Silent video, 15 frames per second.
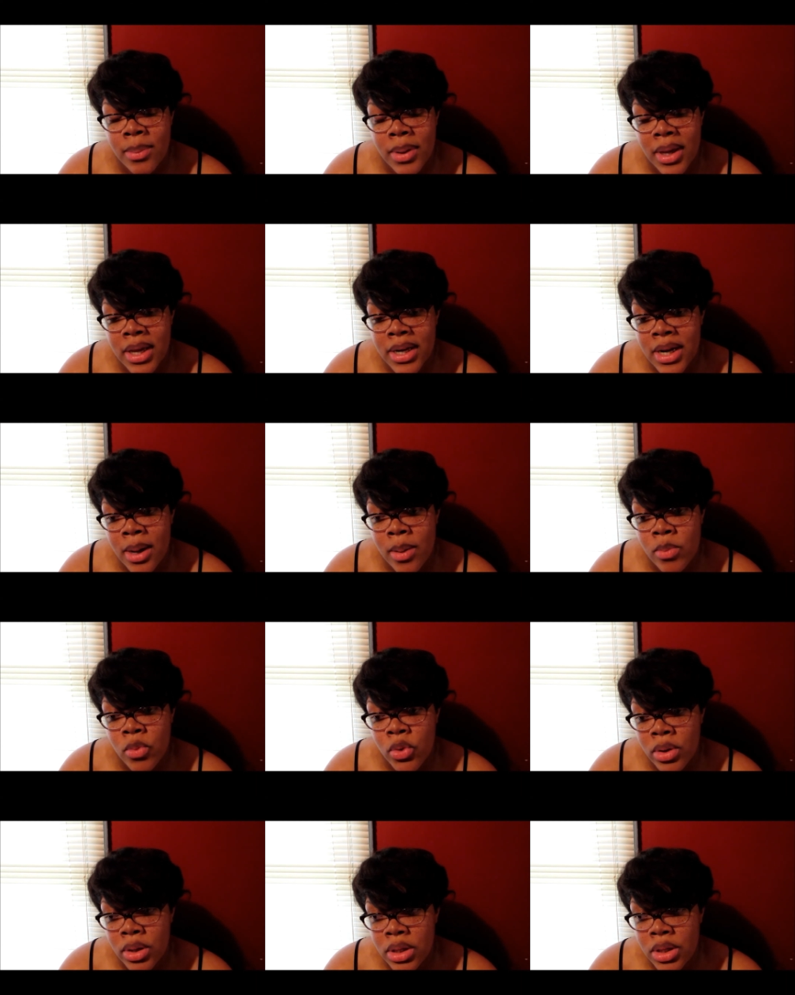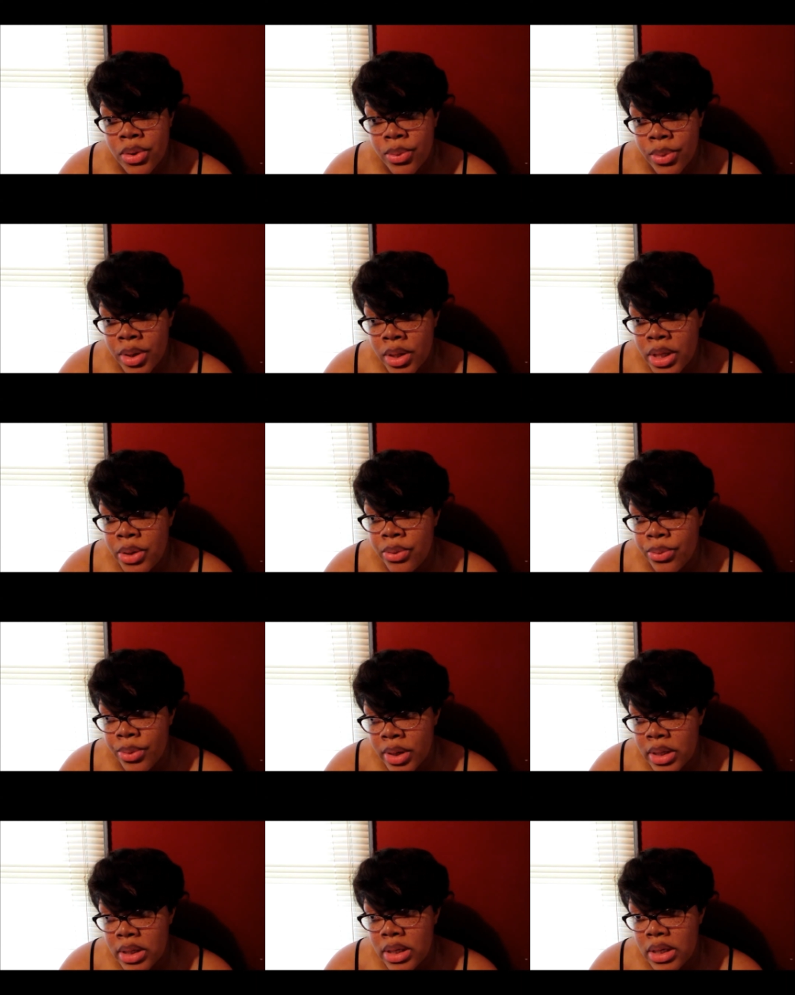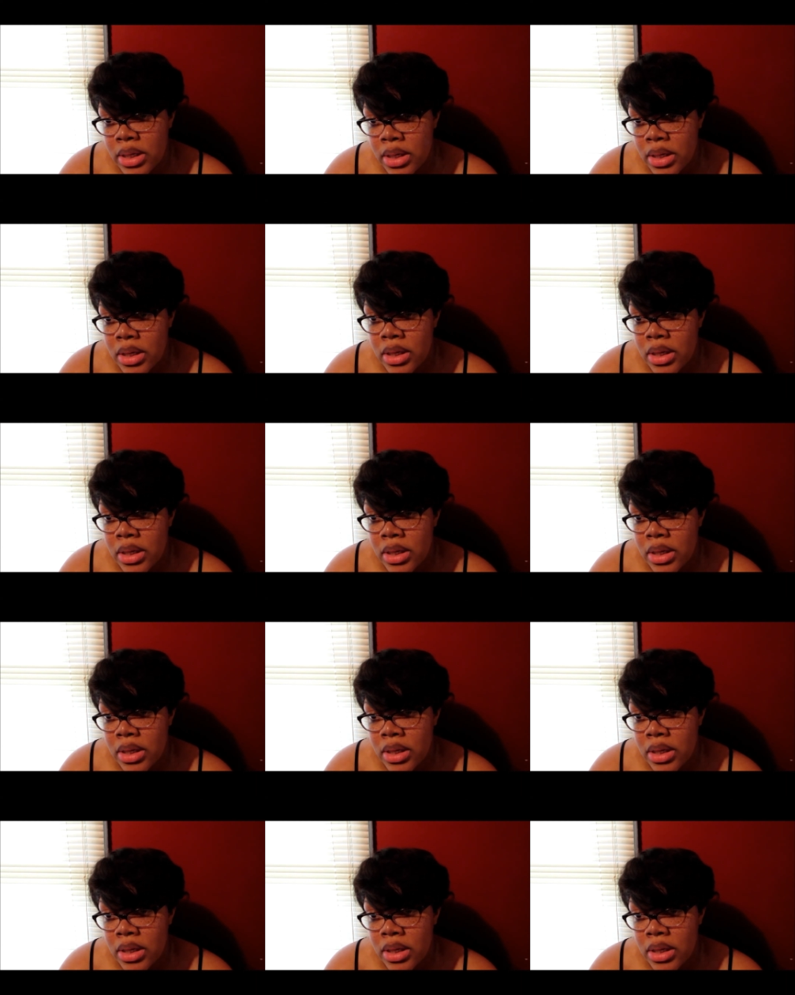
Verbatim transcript: And I'm really, really, really